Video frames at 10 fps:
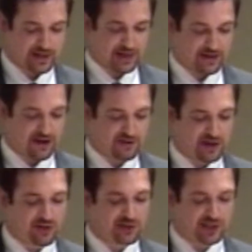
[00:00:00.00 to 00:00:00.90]

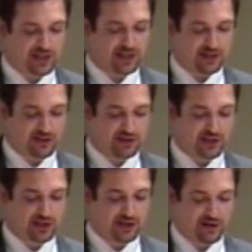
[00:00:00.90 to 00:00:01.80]
everything you see in the
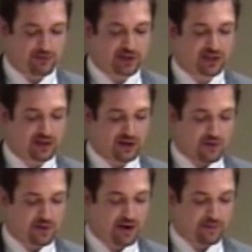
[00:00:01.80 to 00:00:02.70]
list here. What's the
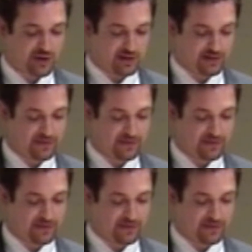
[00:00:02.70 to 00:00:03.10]
loan number?